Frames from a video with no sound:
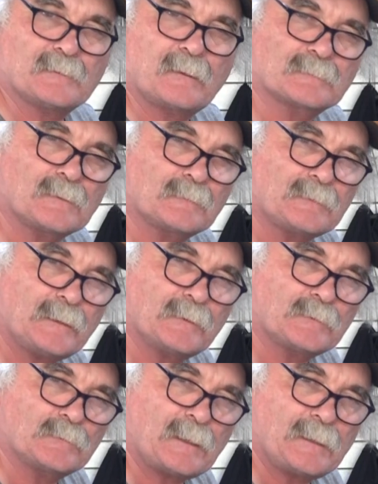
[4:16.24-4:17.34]
notice those
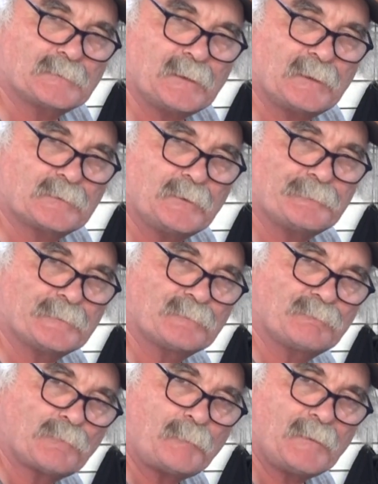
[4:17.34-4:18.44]
technical names there? Doofus
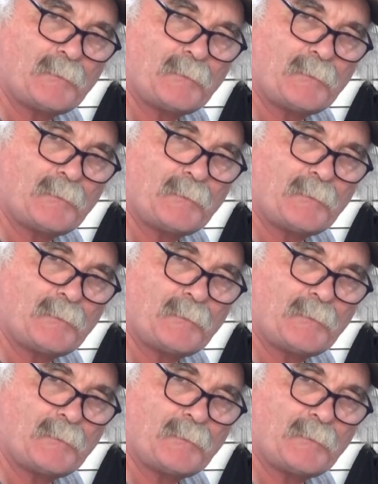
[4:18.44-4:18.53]
and flop me